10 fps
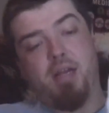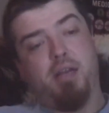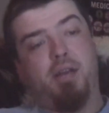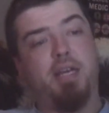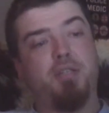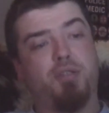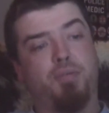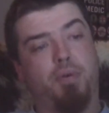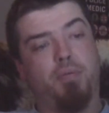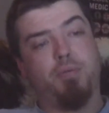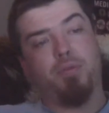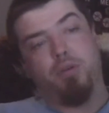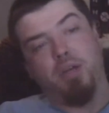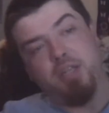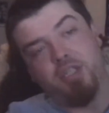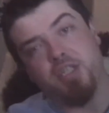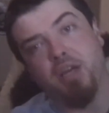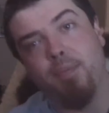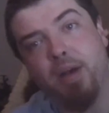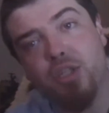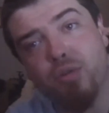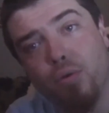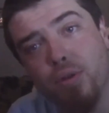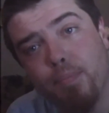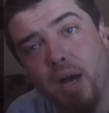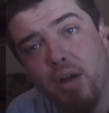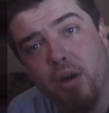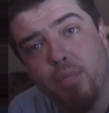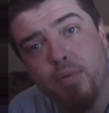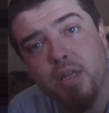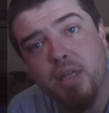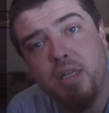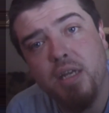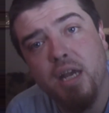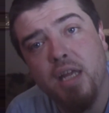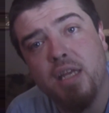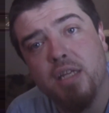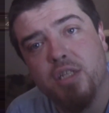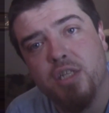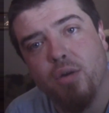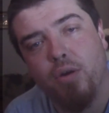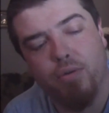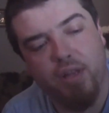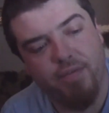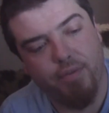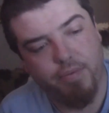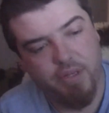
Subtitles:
Right, so what we're going to do, just now I'm actually going to hold it back up, and you can see the oil level.